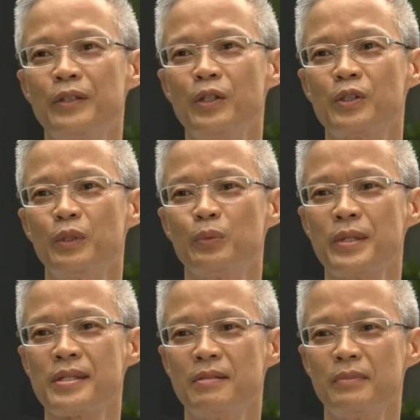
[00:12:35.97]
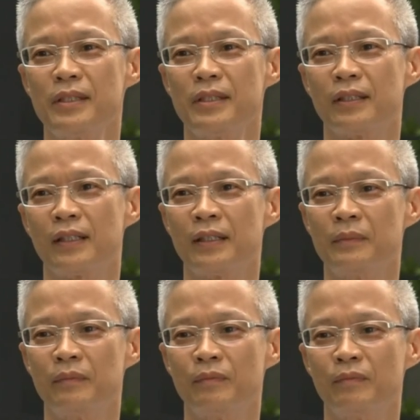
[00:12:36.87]
I use the word wisdom here,
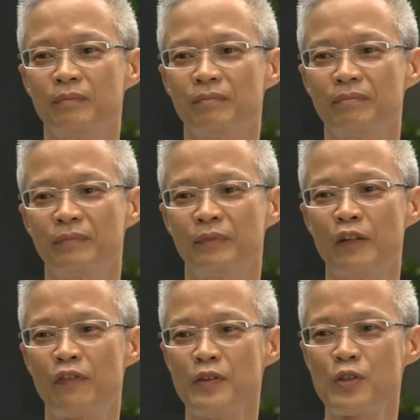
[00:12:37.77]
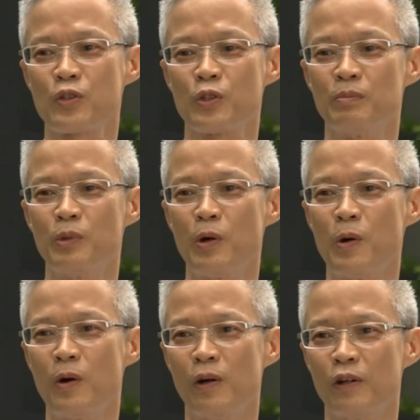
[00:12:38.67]
I'm reference to
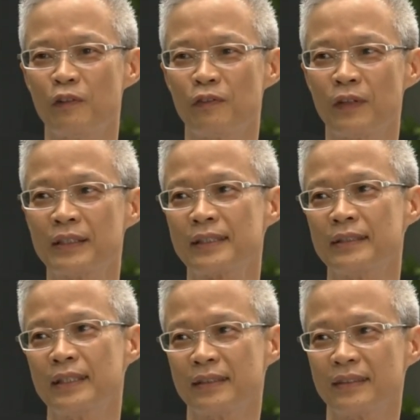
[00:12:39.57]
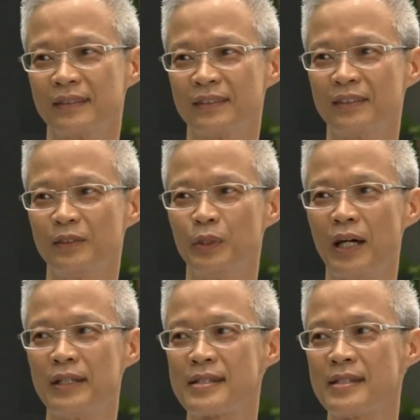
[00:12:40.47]
more of understanding. You know, when
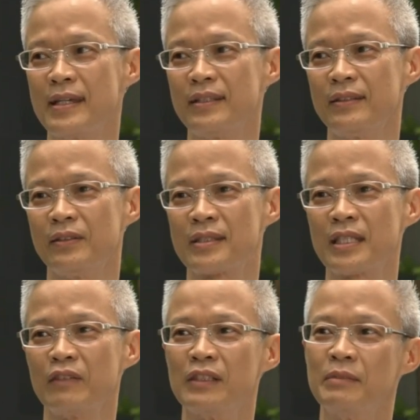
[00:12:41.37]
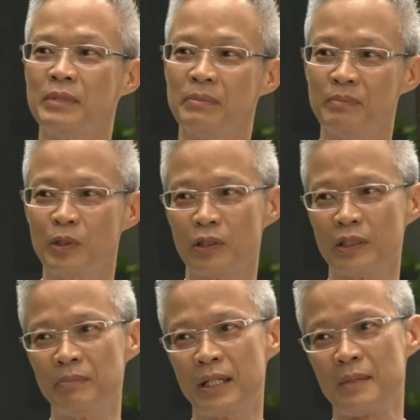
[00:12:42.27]
you understand yourself a little bit
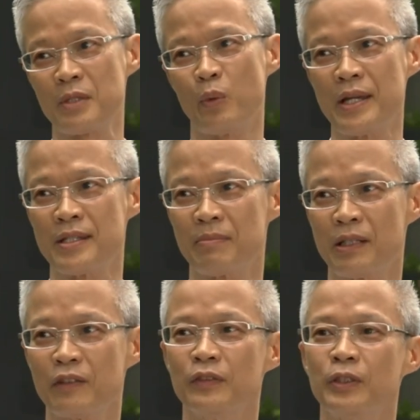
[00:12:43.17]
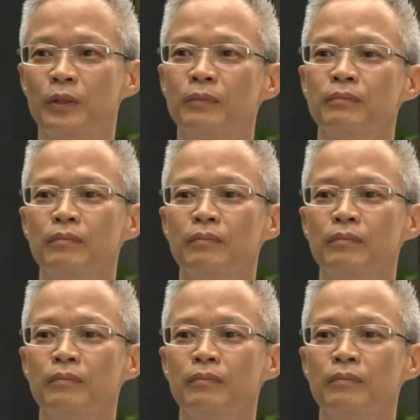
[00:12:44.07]
more, it becomes a wiser part of you.